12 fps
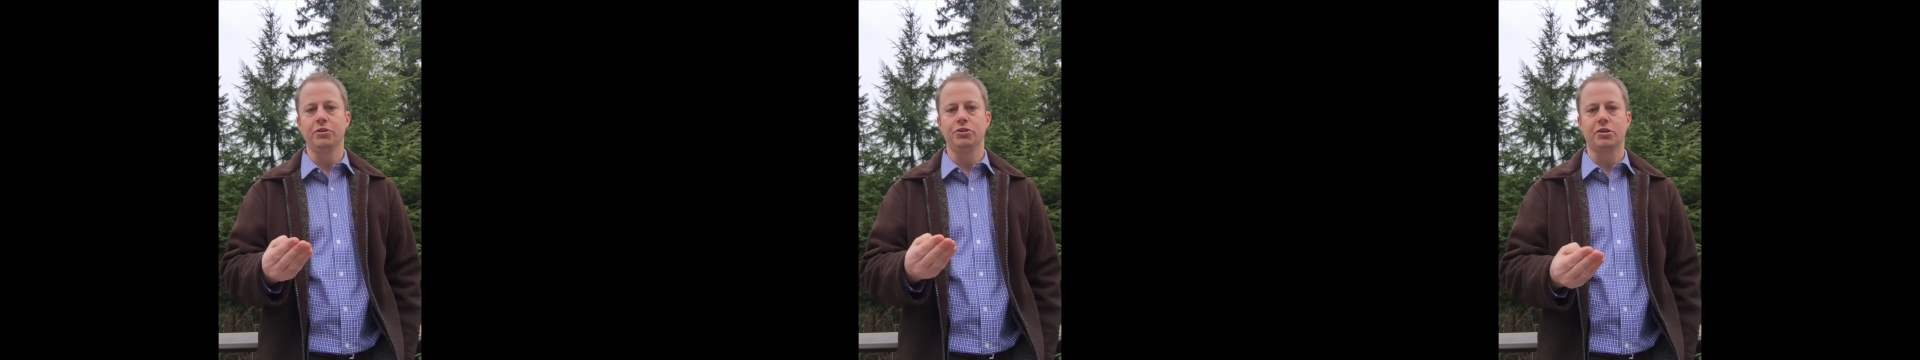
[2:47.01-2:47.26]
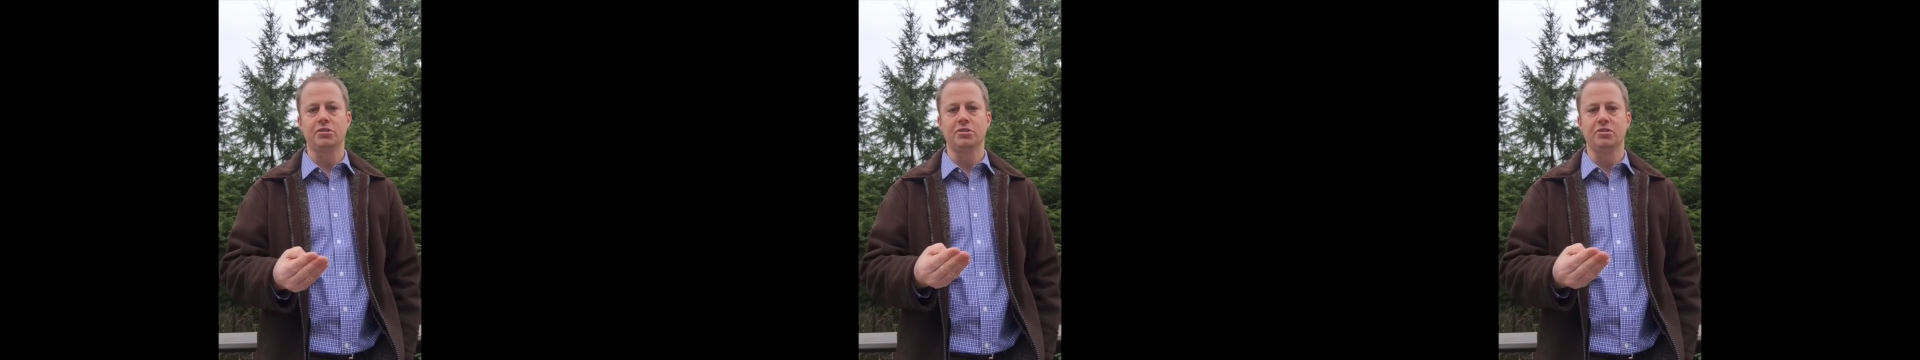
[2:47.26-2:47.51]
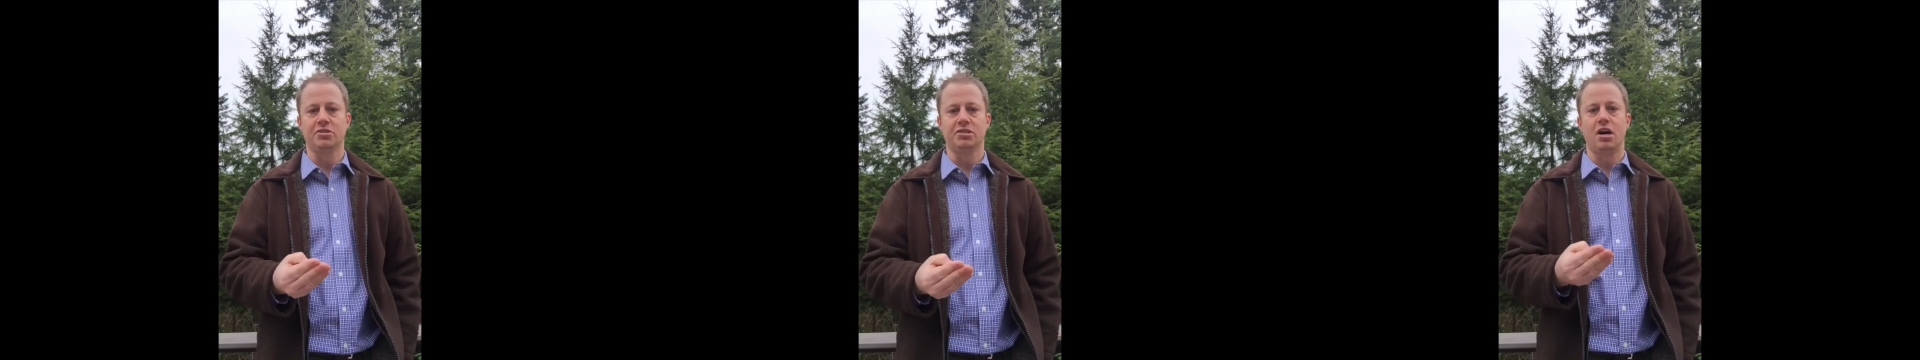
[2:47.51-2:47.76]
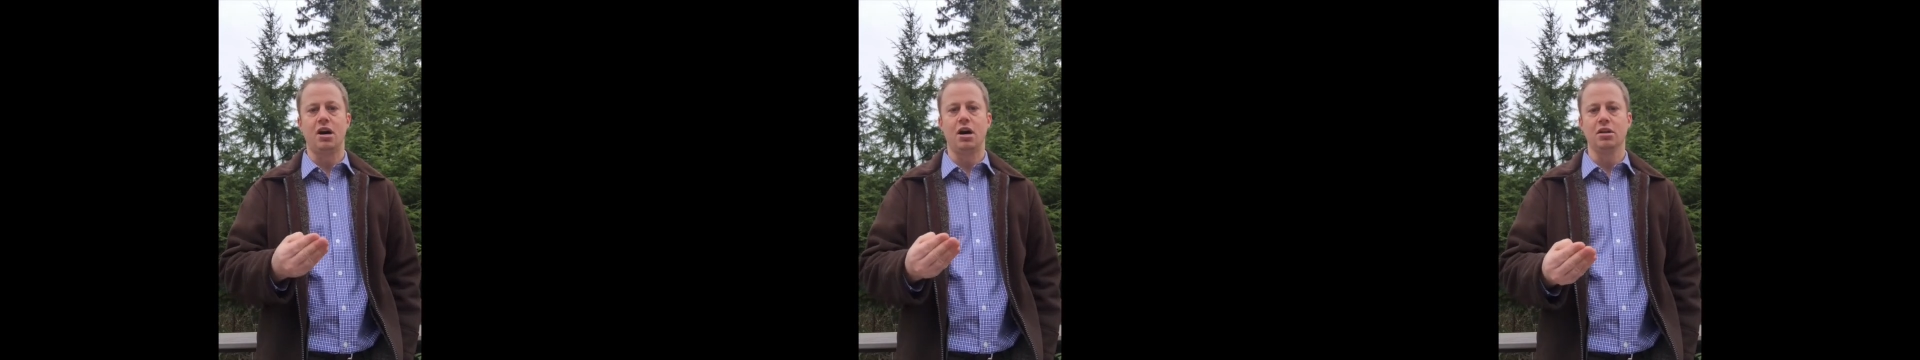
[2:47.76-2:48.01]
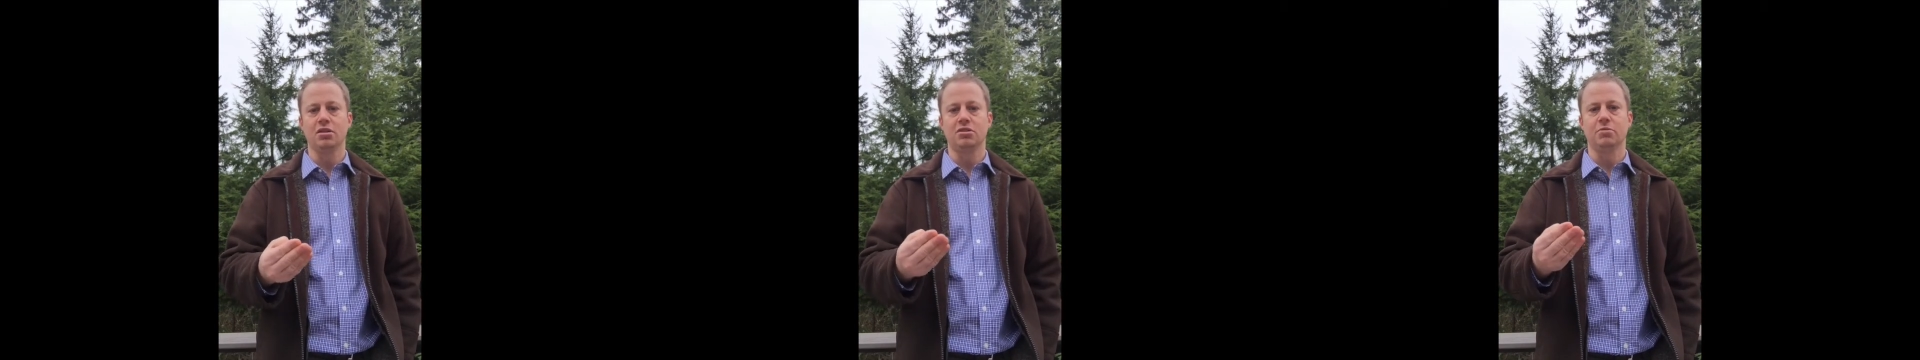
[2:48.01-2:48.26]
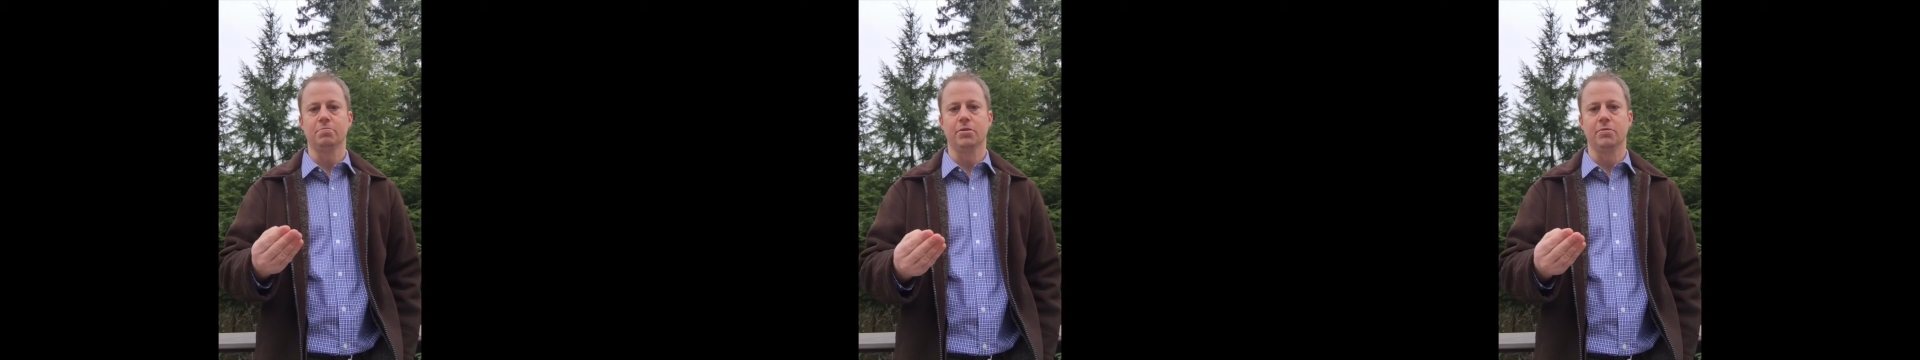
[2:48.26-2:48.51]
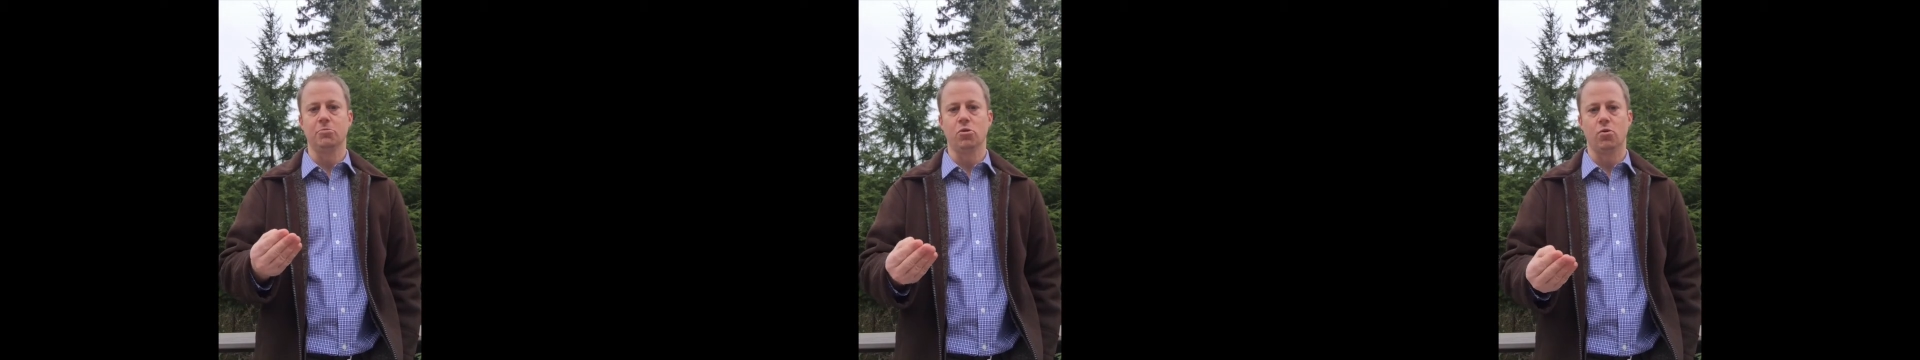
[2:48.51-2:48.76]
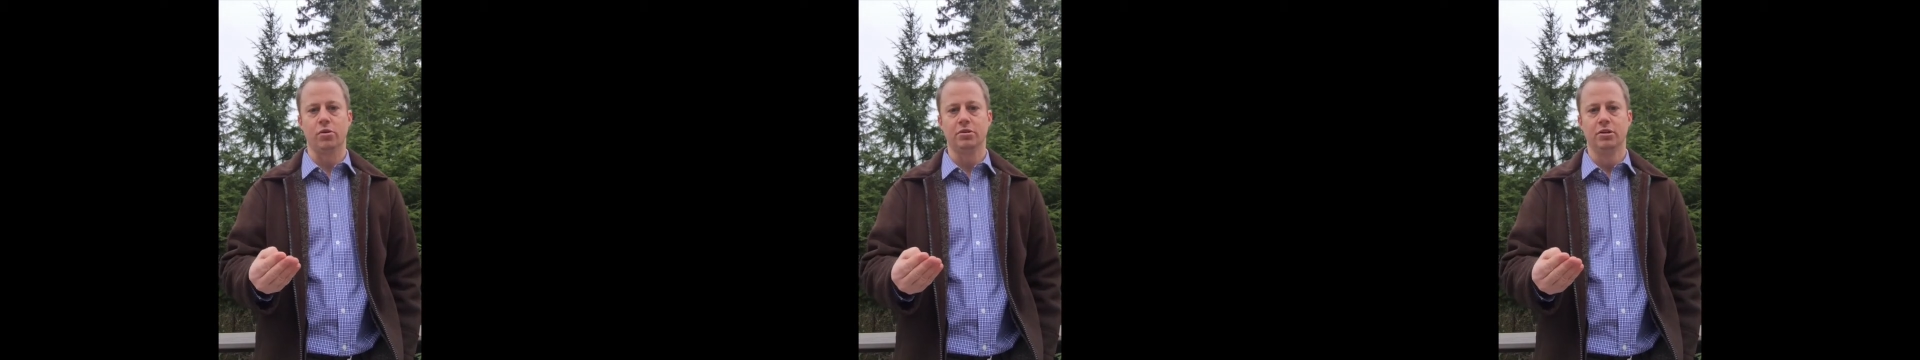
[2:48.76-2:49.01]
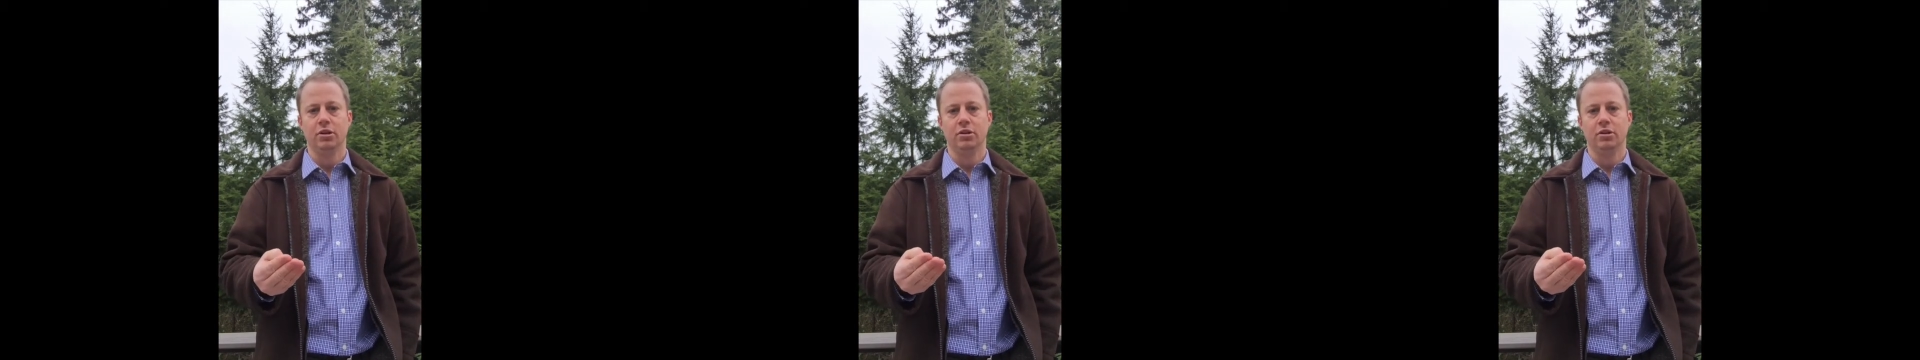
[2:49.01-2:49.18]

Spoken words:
justices on the Supreme Court